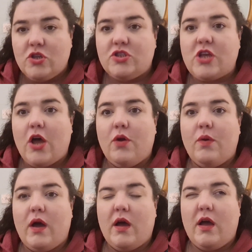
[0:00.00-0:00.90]

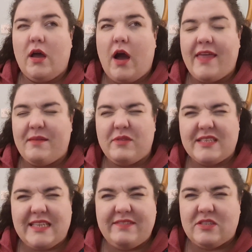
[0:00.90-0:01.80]
So I think the
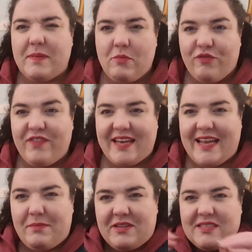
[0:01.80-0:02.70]
sleeves is a bit more
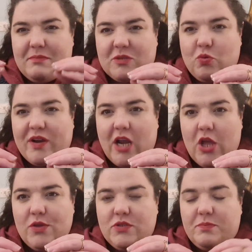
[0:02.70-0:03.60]
fiddly because it's much more
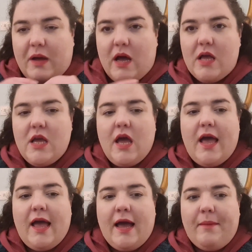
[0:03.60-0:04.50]
enclosed, but
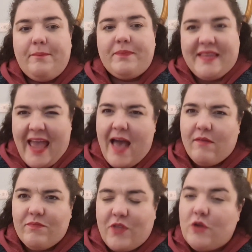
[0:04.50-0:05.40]
yeah,
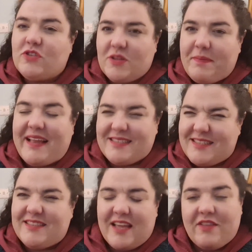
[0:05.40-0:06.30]
those are the
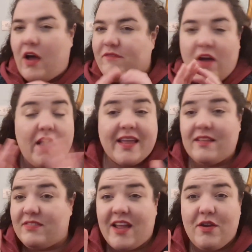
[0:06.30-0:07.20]
bits that
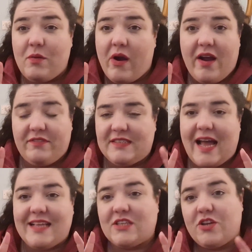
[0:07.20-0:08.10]
the only worry after
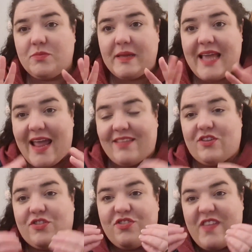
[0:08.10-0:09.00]
that is going to be getting
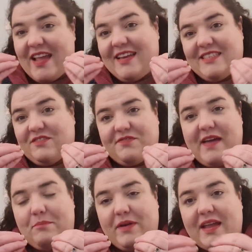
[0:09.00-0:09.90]
the thickness of the
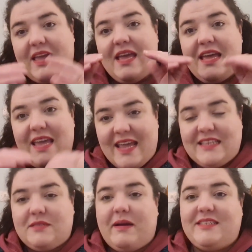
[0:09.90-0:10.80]
fabric
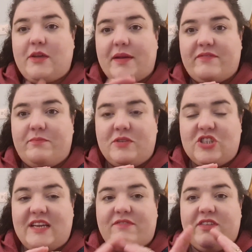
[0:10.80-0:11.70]
into my sewing
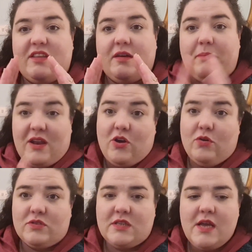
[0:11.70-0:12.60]
machine for the
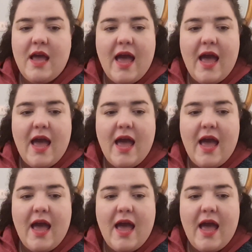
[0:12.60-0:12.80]
buttonholes.